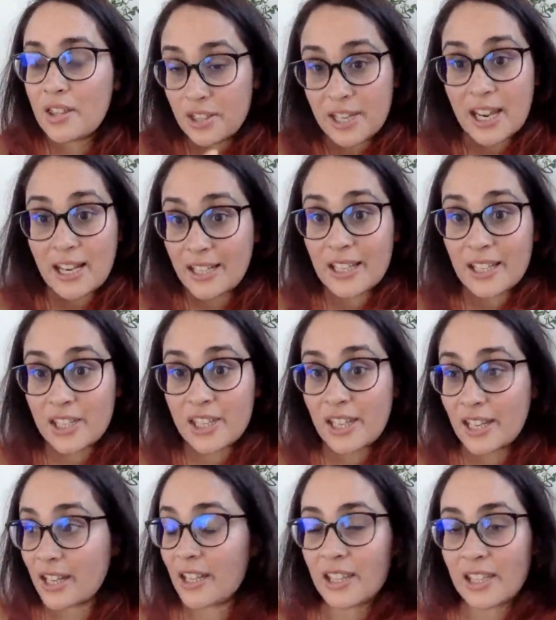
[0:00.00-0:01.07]
the deadliest
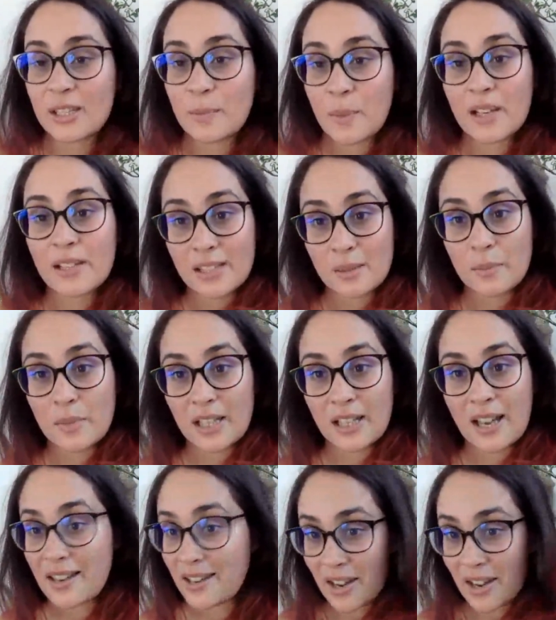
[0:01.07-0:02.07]
thing in this space is me